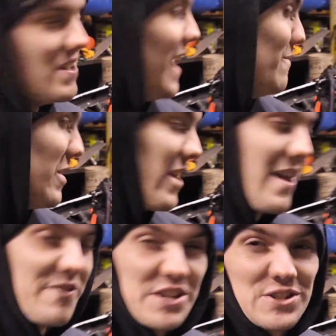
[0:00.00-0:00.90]
I really
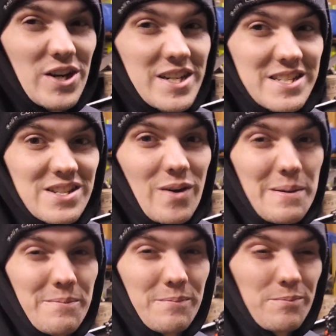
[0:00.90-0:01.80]
love this truck, so
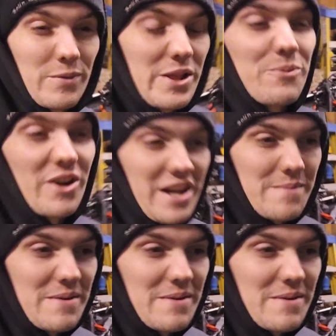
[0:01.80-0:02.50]
I really want to get it